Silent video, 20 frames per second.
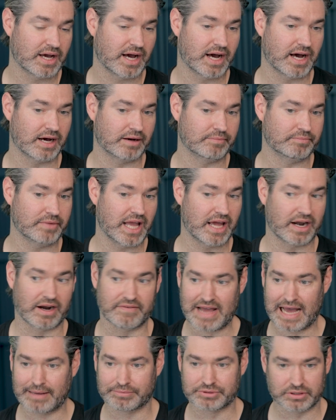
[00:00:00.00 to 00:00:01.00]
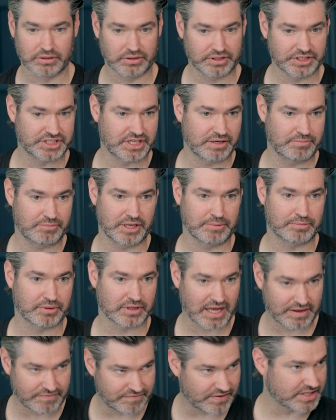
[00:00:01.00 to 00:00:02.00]
And I've absolutely seen people
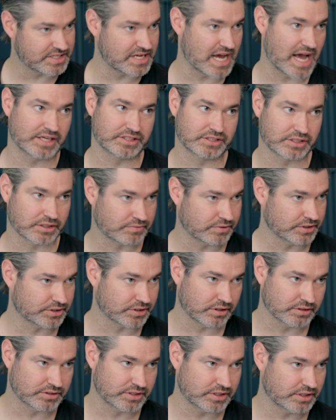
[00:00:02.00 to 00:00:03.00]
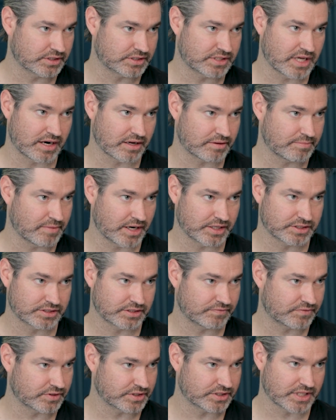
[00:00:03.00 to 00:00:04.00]
have fantastic results in aesthetic
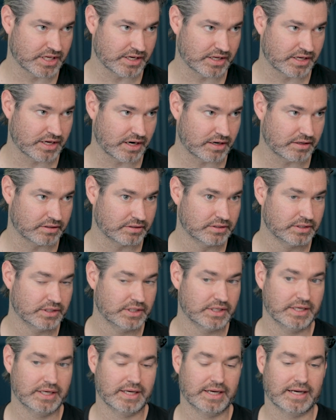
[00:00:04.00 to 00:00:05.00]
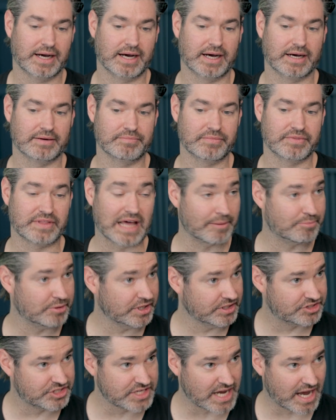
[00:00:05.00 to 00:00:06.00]
medicine for skincare. That
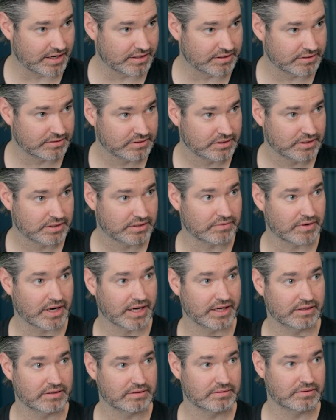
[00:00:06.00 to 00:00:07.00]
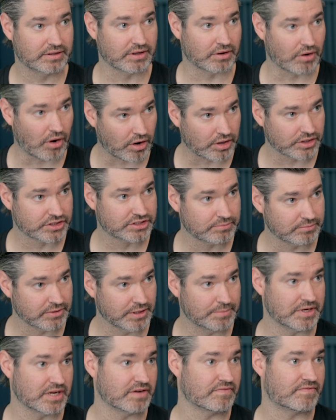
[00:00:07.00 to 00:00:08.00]
being said, right, there are some
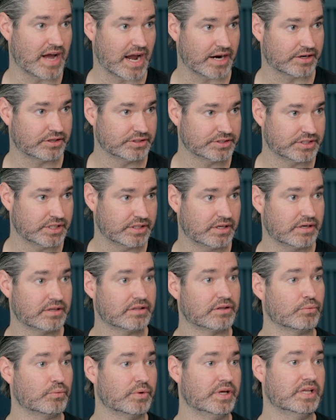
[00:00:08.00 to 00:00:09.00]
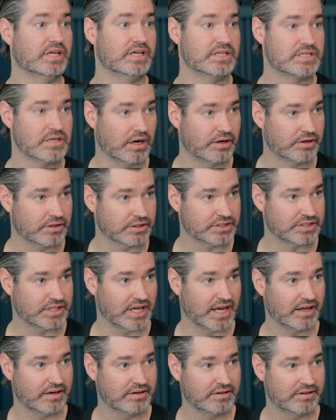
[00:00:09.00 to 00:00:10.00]
limiting factors in there that we need to
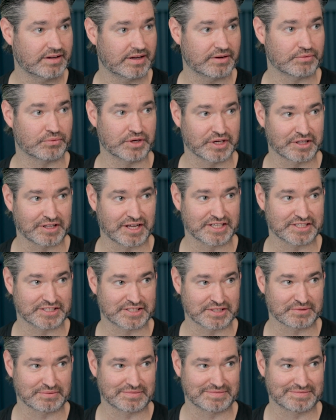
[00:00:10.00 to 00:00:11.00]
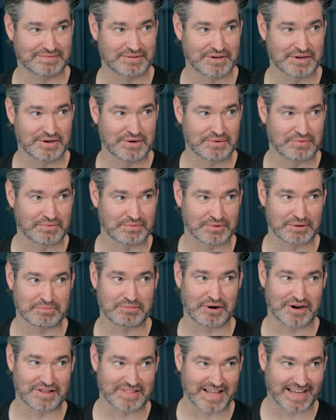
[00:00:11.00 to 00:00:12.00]
understand and realize that we're
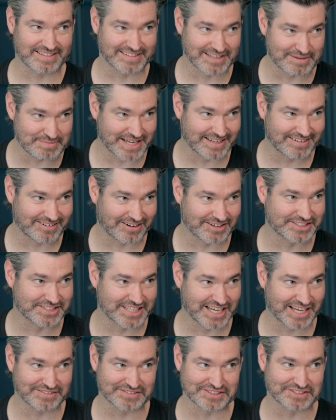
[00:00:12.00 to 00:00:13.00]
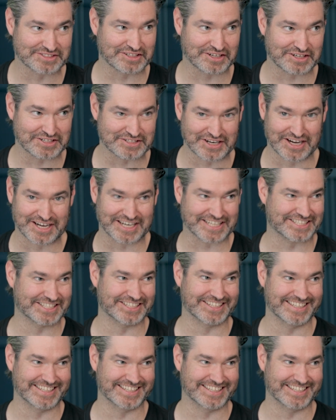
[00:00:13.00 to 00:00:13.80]
part of that limit ourselves. It's not our doctor.